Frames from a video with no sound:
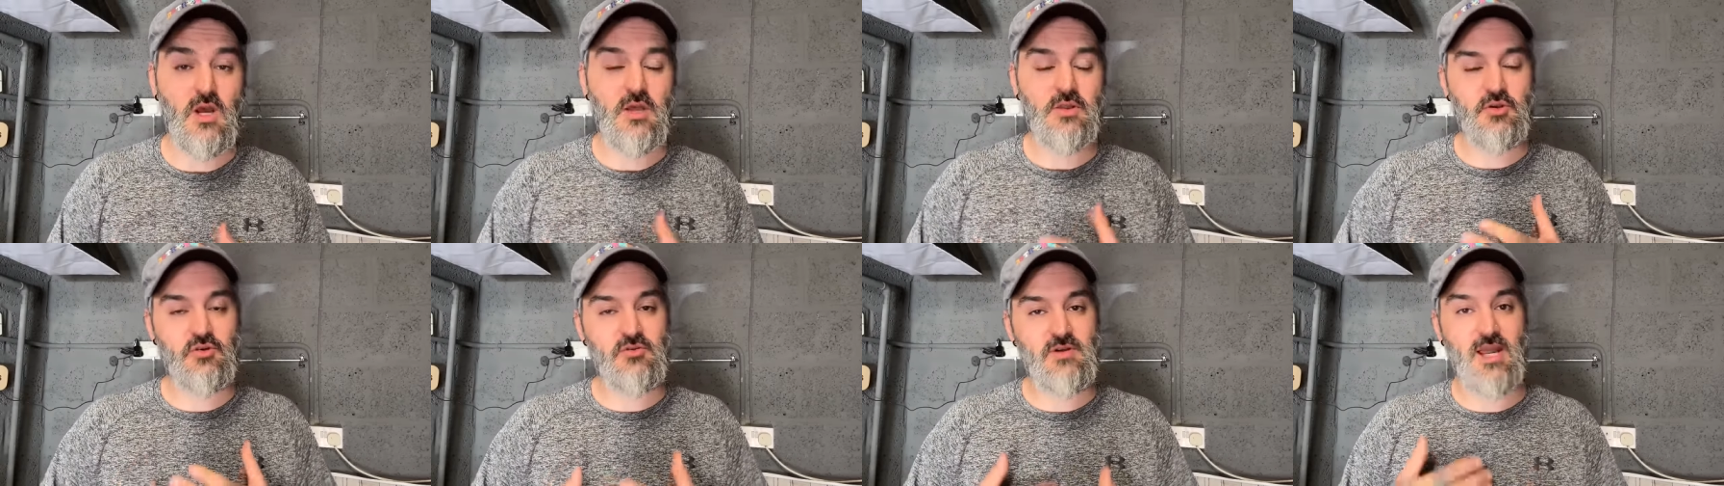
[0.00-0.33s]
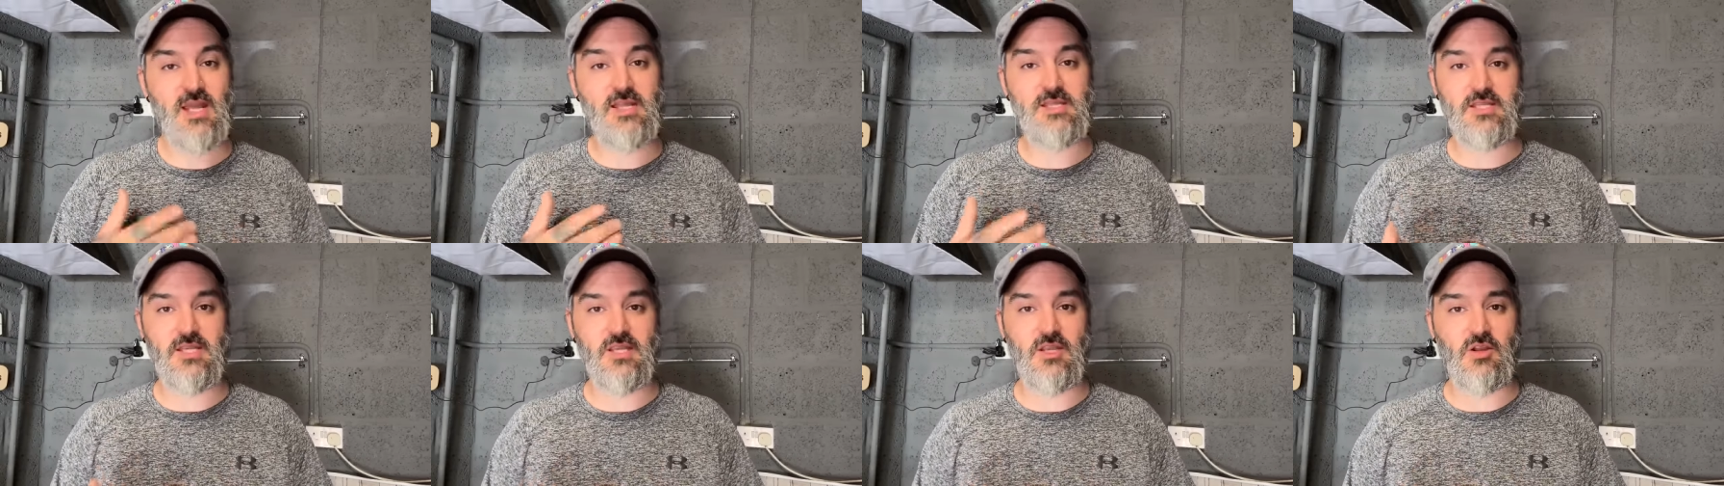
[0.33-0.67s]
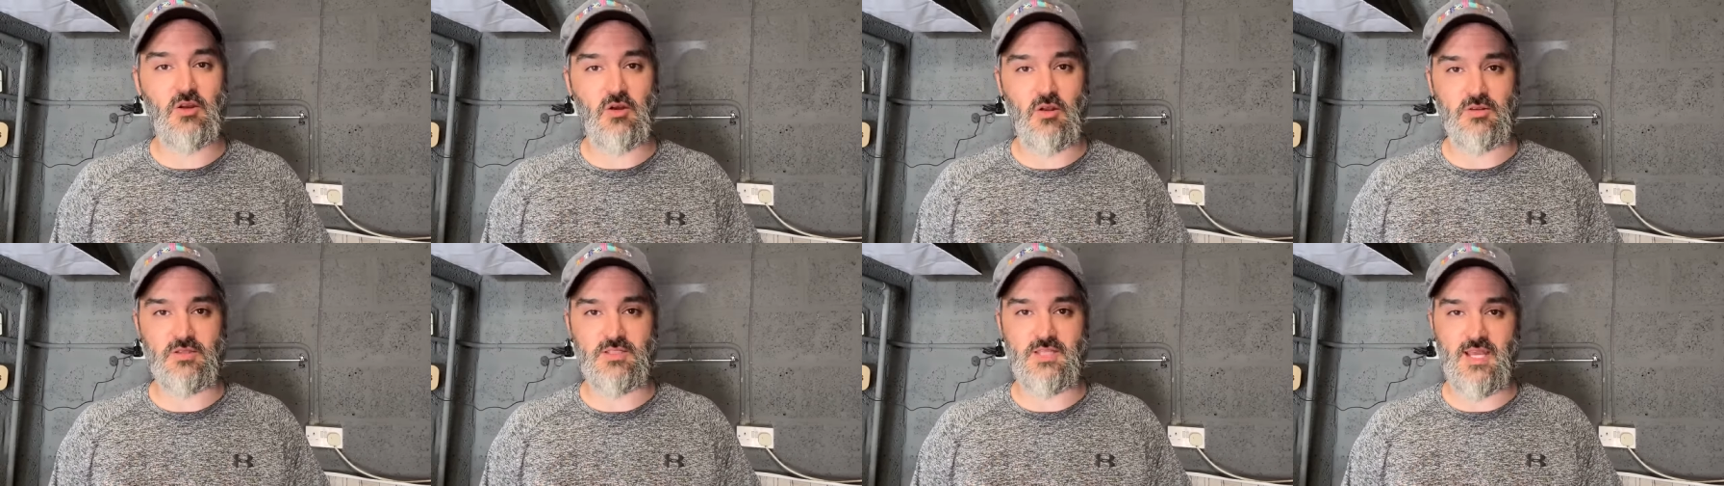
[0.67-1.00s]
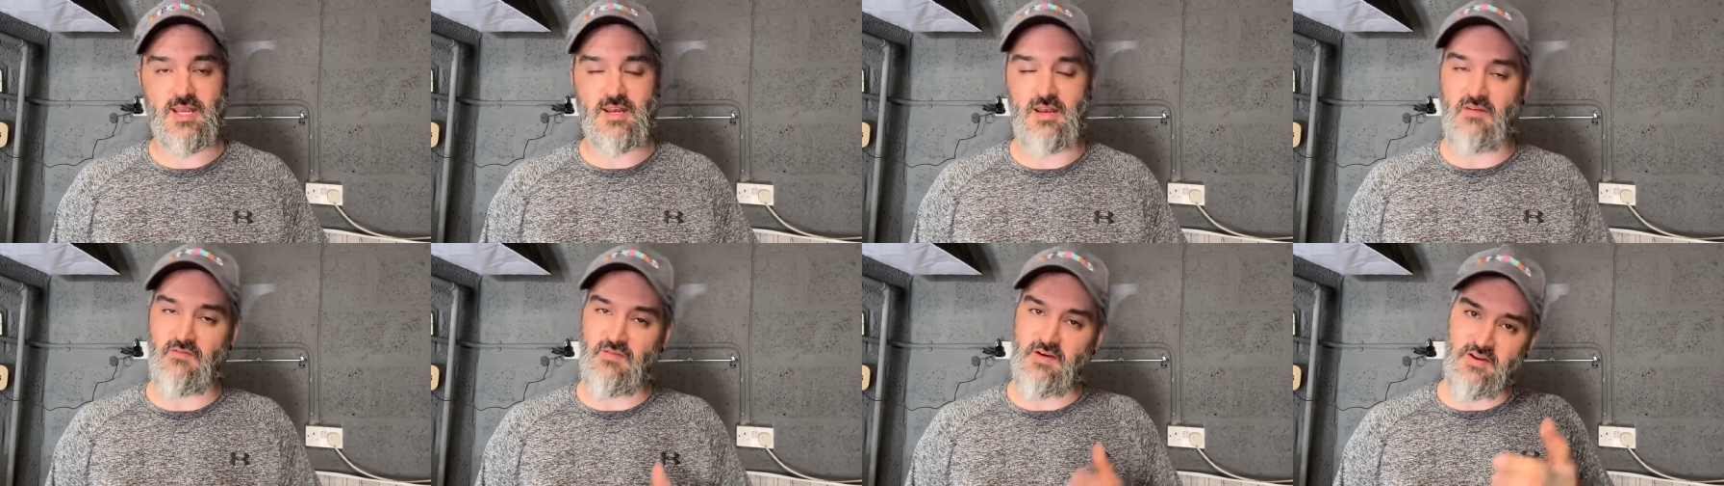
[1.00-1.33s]
creating
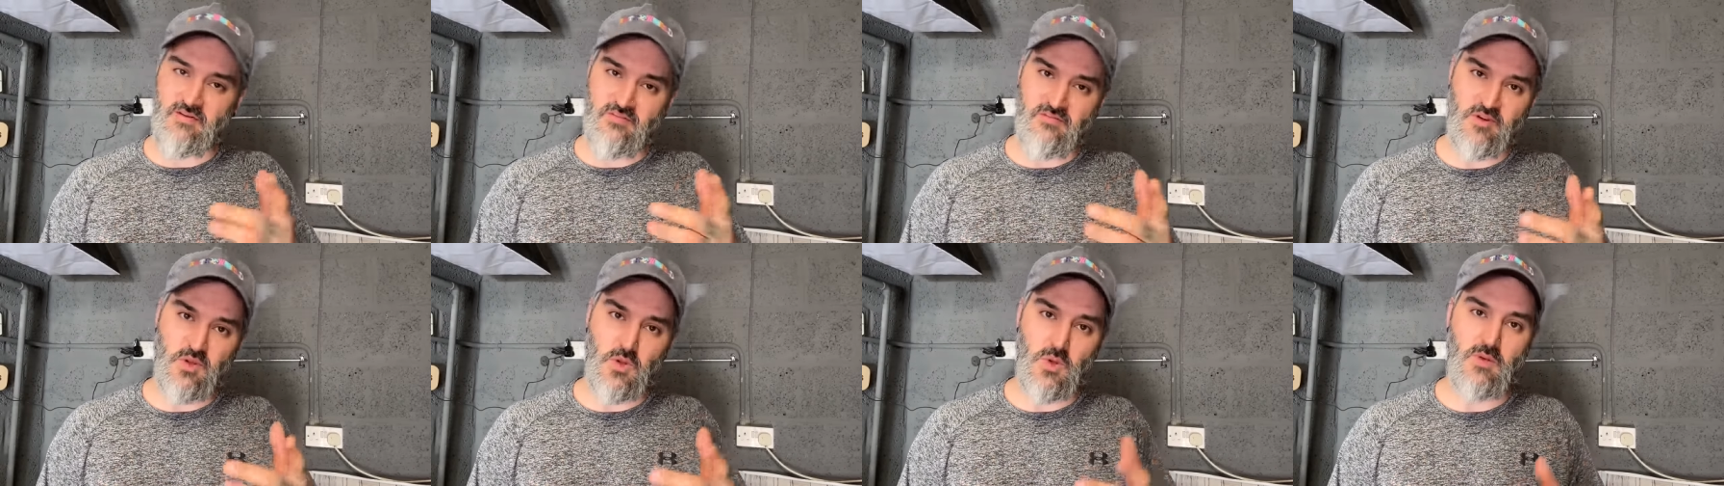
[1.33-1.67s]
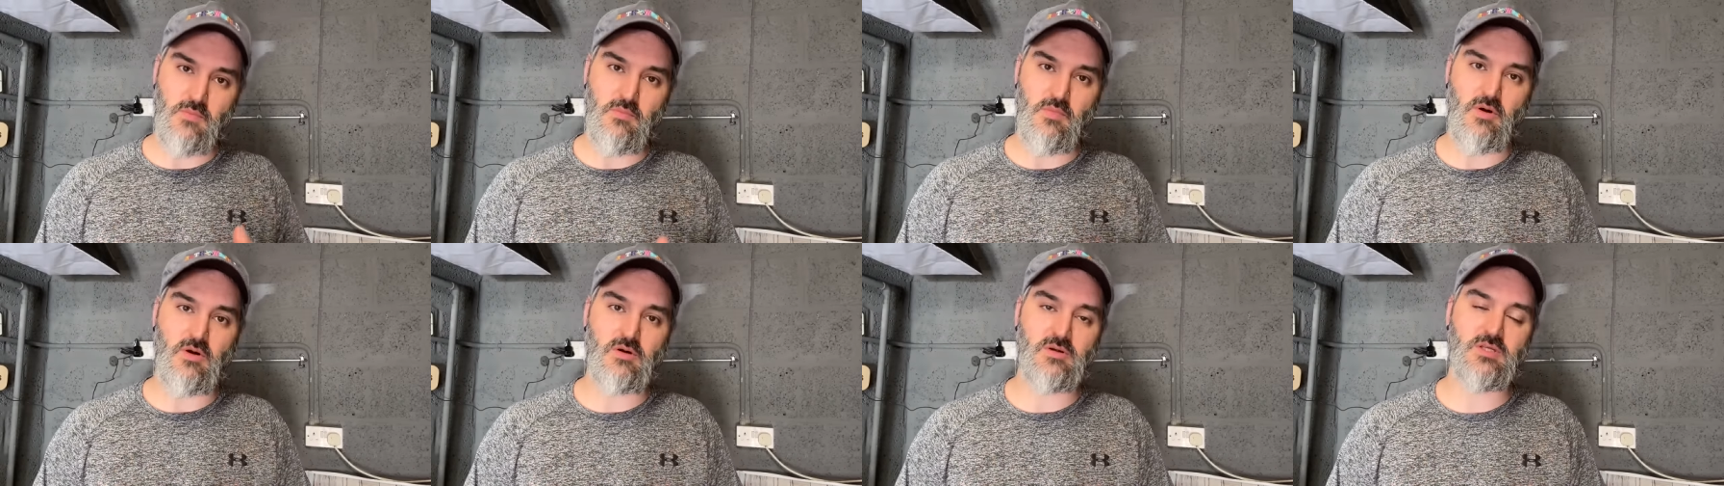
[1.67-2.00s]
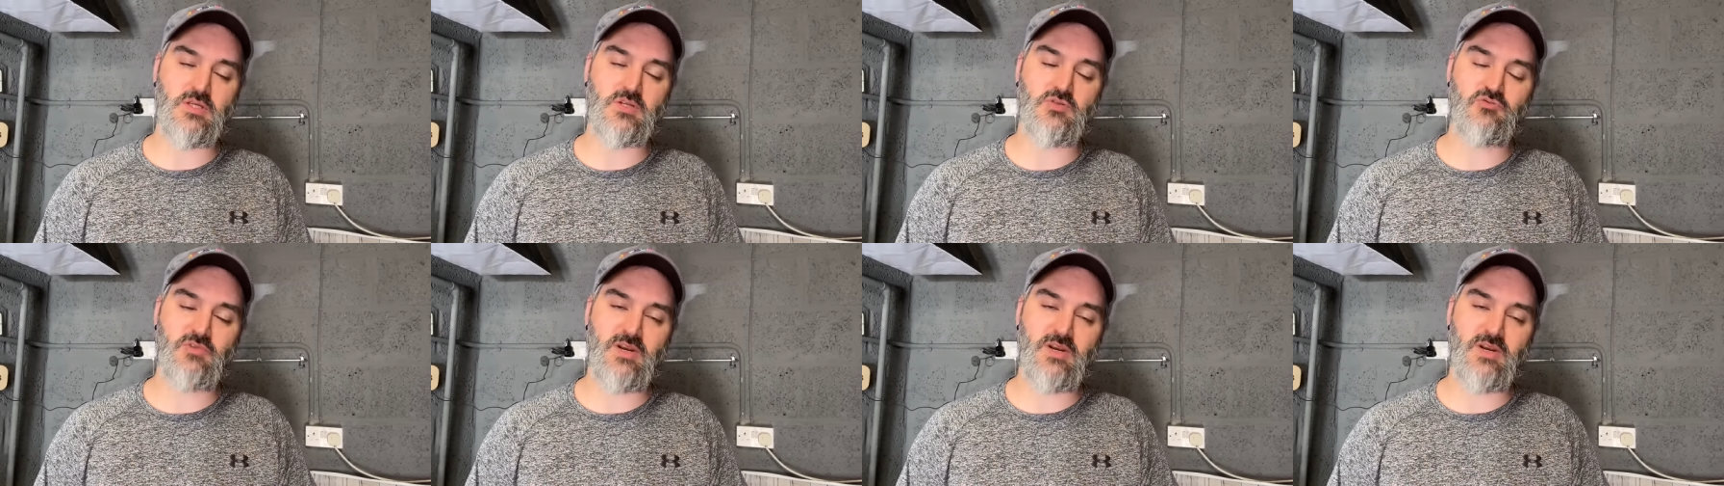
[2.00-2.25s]
content, I've had a few inboxes